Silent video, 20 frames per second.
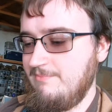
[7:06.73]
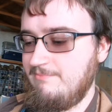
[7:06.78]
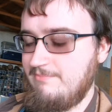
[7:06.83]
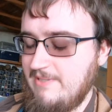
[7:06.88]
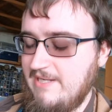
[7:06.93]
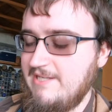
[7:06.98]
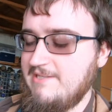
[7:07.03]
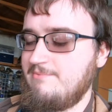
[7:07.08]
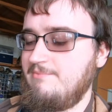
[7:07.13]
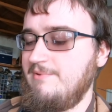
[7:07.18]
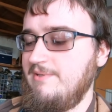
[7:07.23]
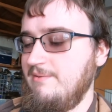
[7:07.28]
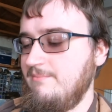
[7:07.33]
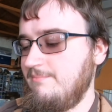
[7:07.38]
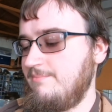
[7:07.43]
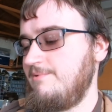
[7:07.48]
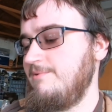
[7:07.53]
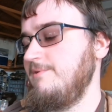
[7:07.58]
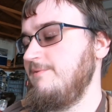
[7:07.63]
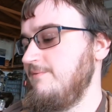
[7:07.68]
possibly
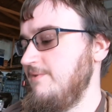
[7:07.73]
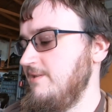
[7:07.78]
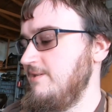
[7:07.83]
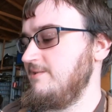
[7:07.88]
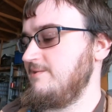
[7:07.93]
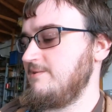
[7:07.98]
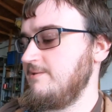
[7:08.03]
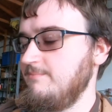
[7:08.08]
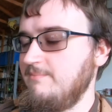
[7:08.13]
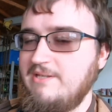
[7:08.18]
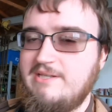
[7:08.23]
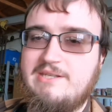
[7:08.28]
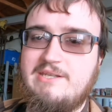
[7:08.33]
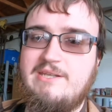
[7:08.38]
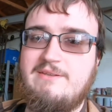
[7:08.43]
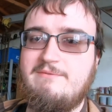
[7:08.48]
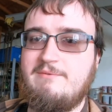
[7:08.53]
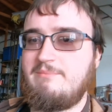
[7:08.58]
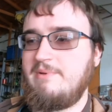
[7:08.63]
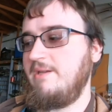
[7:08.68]
improve this and make it
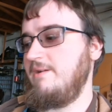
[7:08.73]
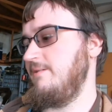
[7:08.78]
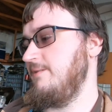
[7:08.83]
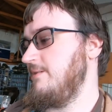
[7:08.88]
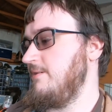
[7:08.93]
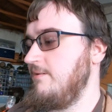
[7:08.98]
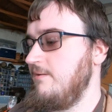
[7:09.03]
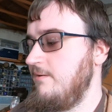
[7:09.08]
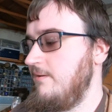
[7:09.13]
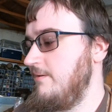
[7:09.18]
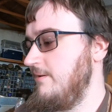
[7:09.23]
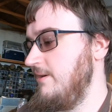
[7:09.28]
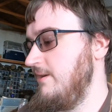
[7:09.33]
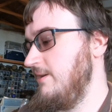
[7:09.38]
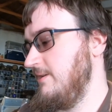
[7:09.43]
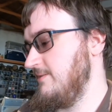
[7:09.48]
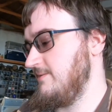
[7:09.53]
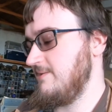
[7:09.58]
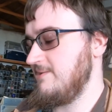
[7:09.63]
even better than it already is.